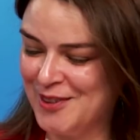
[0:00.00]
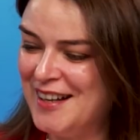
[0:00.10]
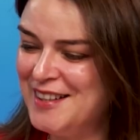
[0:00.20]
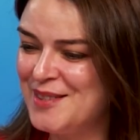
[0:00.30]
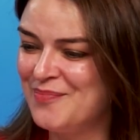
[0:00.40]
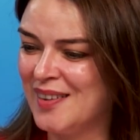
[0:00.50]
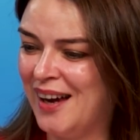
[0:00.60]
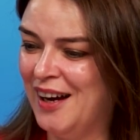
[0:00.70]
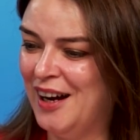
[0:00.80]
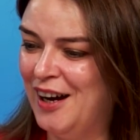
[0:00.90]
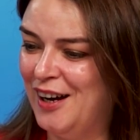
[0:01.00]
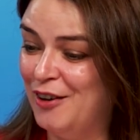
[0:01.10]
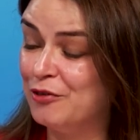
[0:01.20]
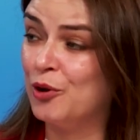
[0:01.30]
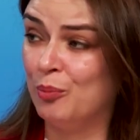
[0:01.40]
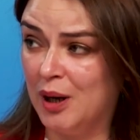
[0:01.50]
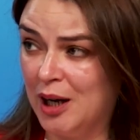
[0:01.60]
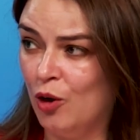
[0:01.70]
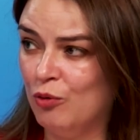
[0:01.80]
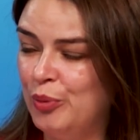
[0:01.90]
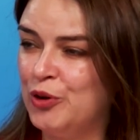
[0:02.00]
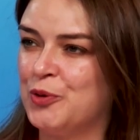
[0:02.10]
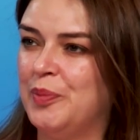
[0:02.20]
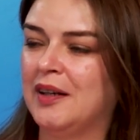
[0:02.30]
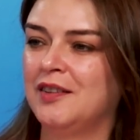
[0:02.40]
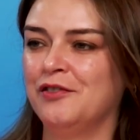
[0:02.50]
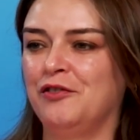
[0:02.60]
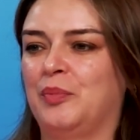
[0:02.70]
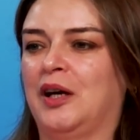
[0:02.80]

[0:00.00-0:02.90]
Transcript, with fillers: do that uh, from my own perspective